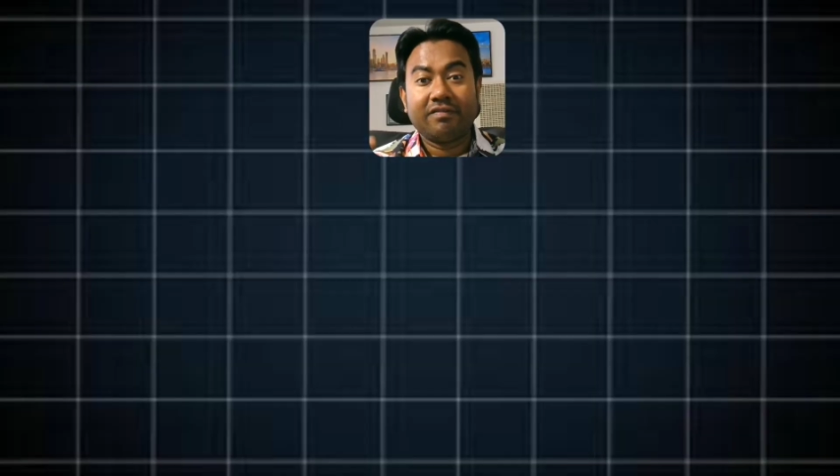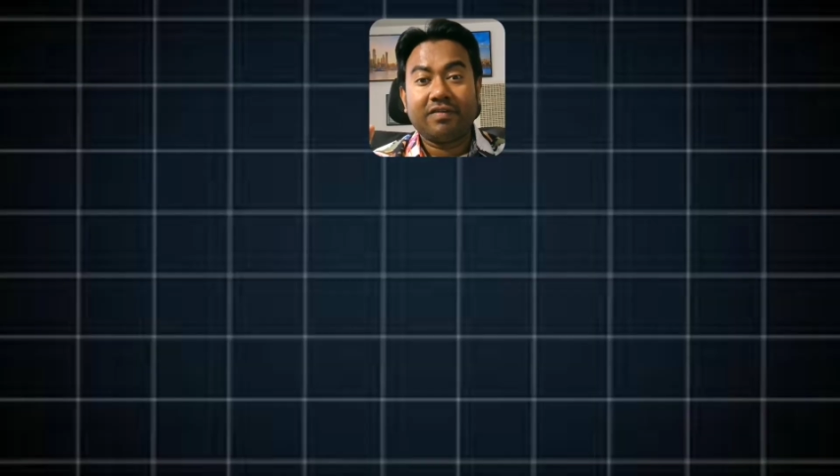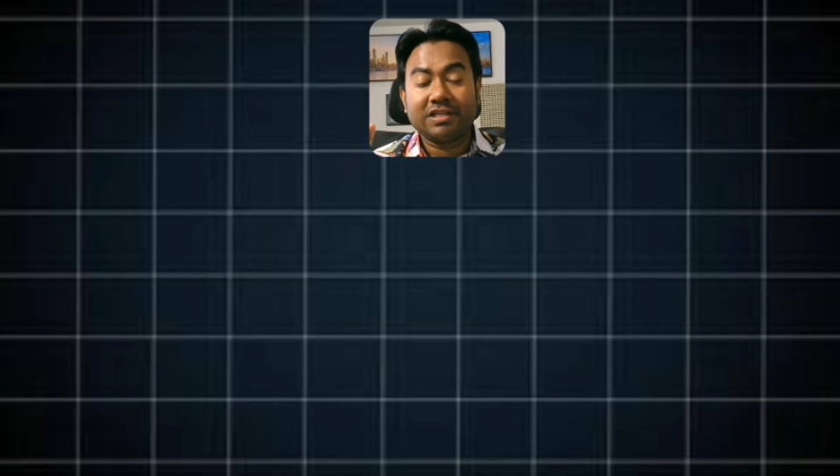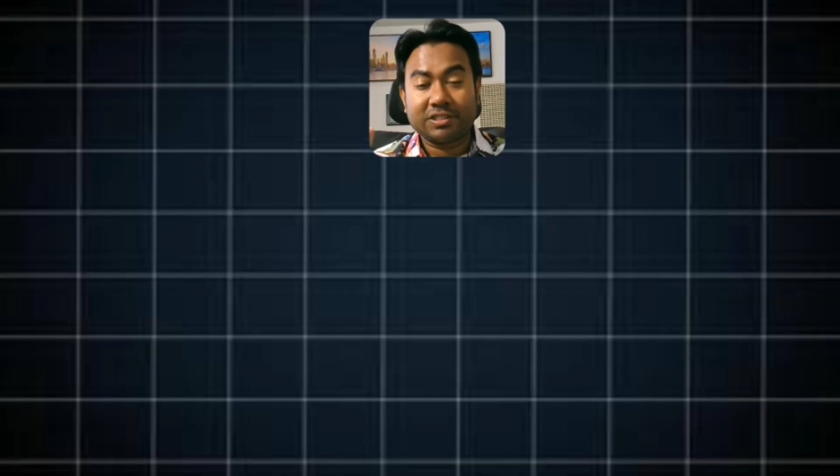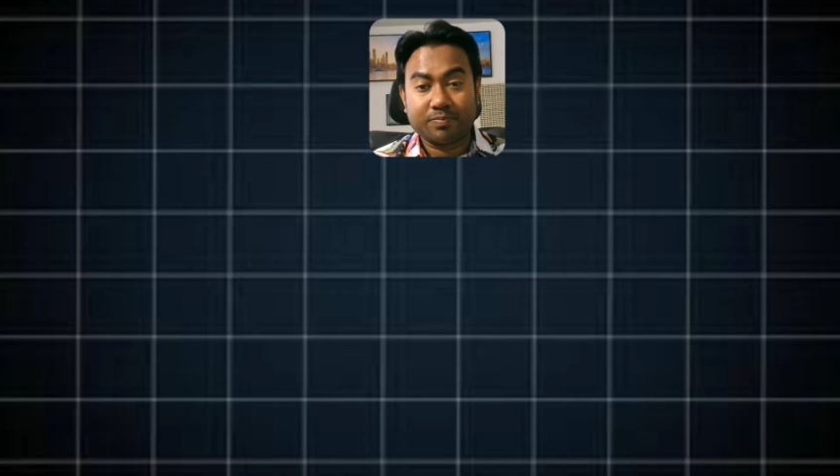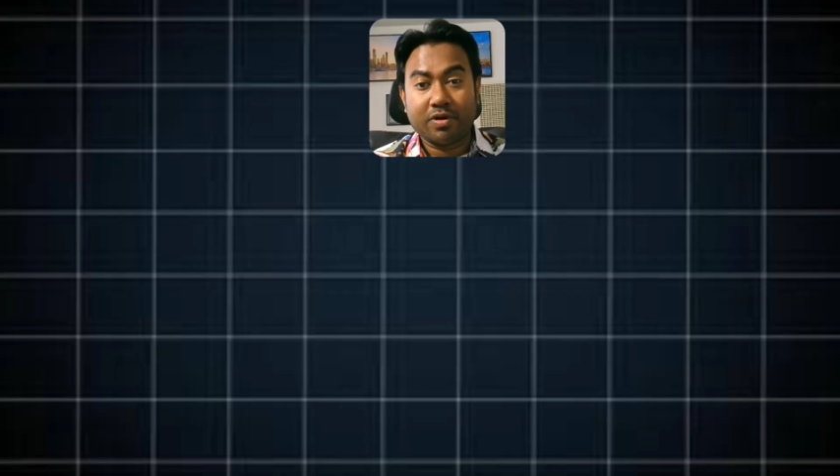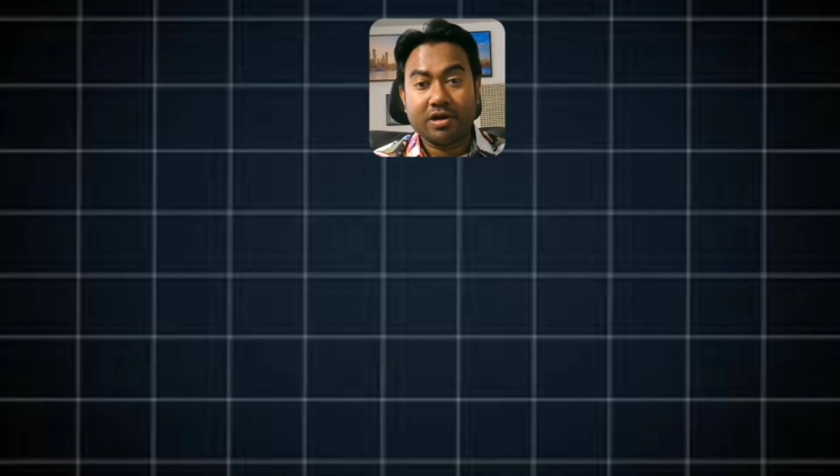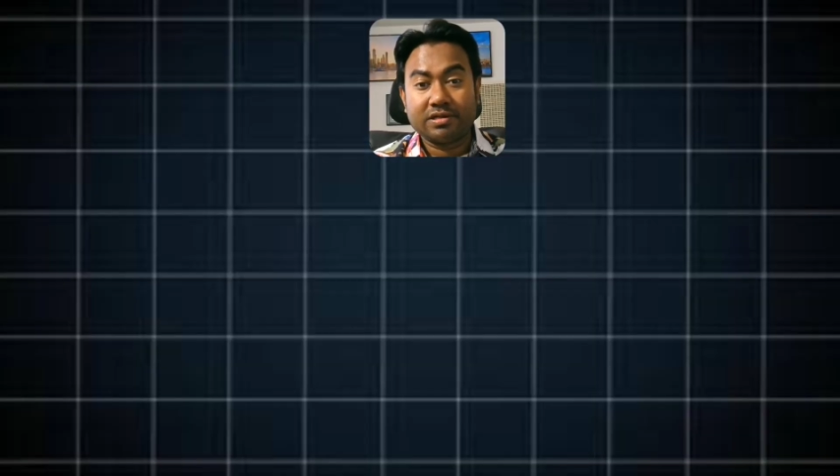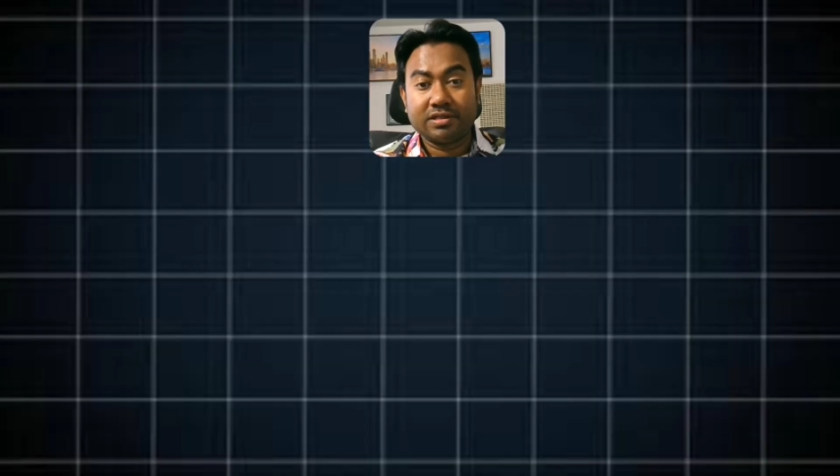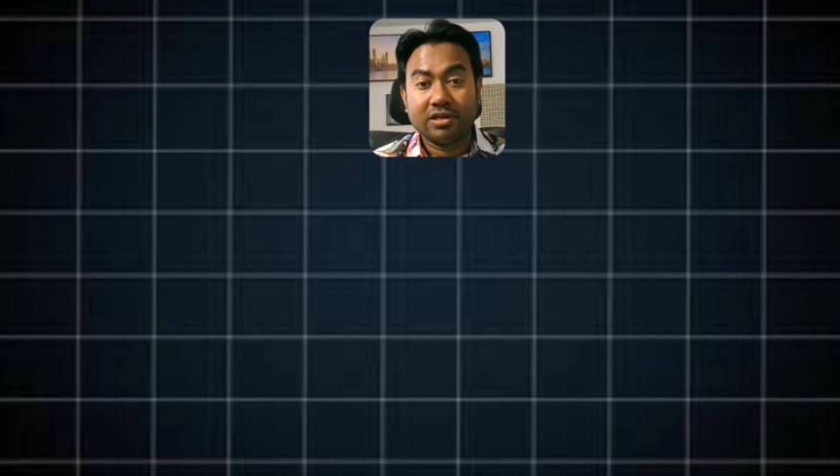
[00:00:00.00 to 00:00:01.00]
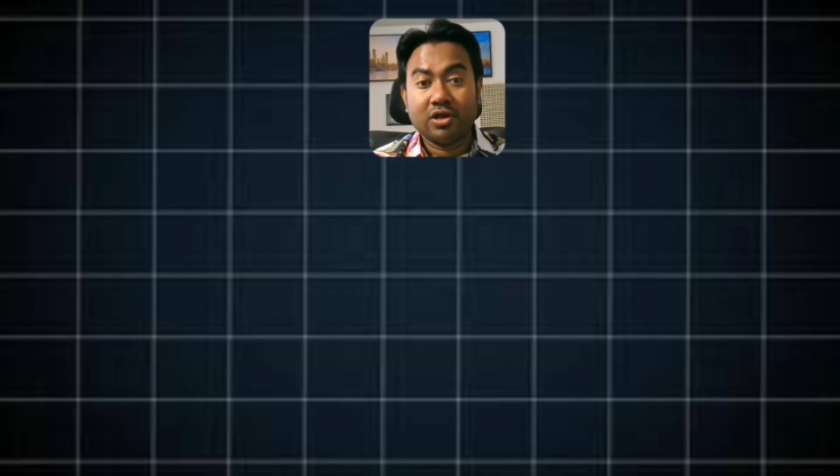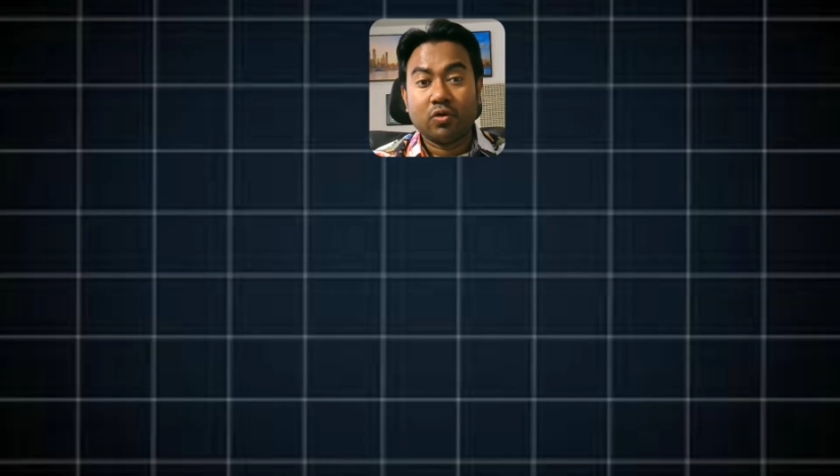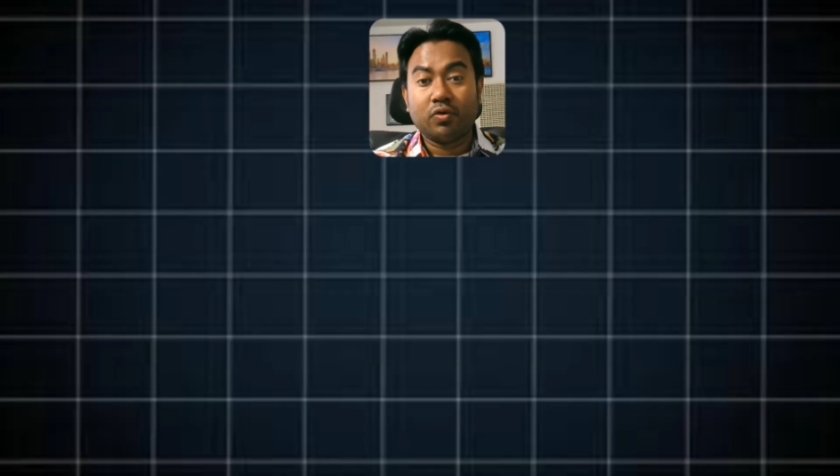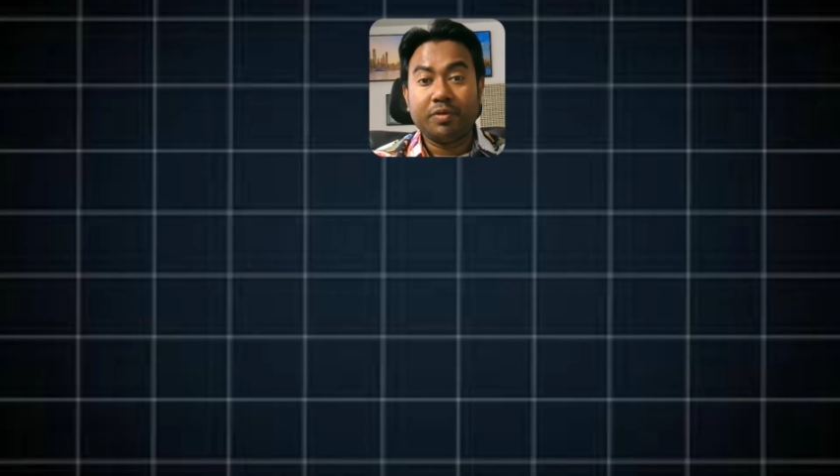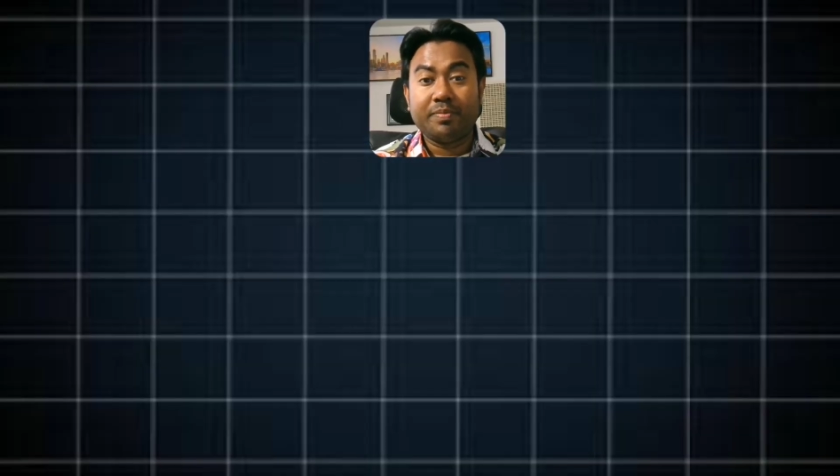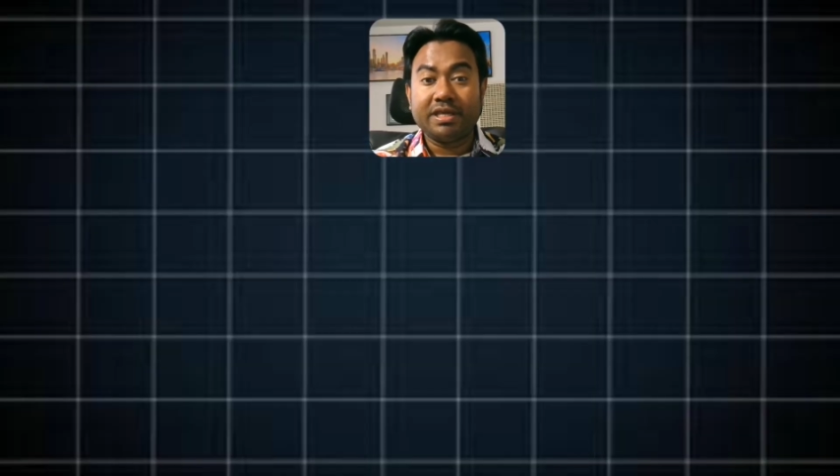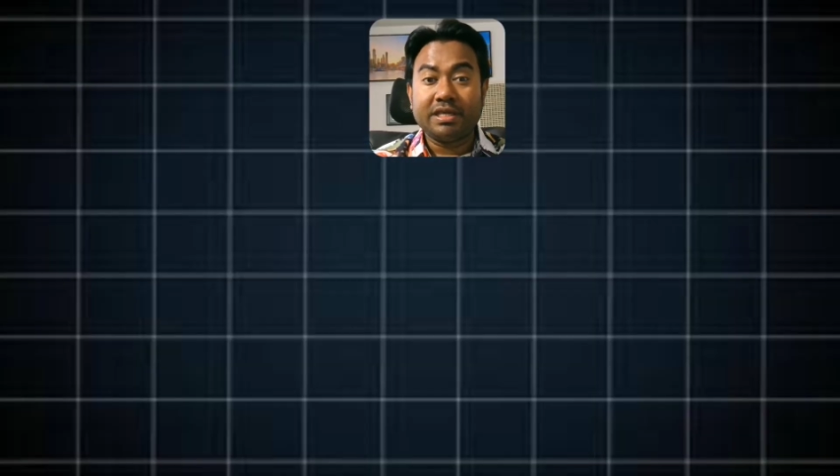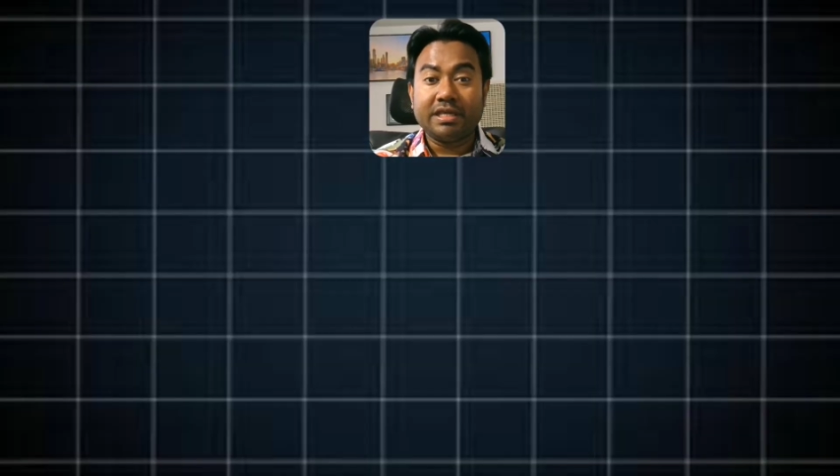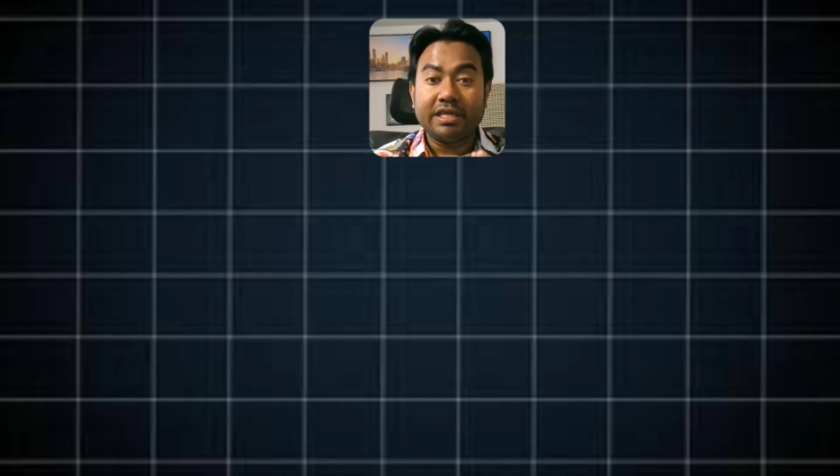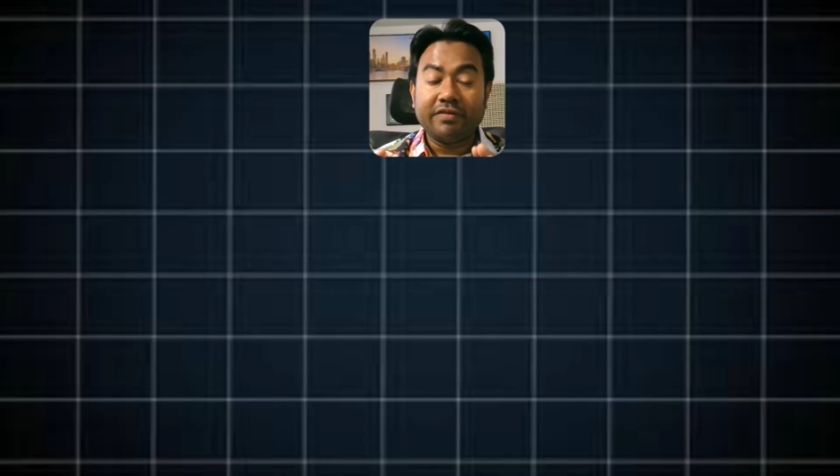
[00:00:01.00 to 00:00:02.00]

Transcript: First part will be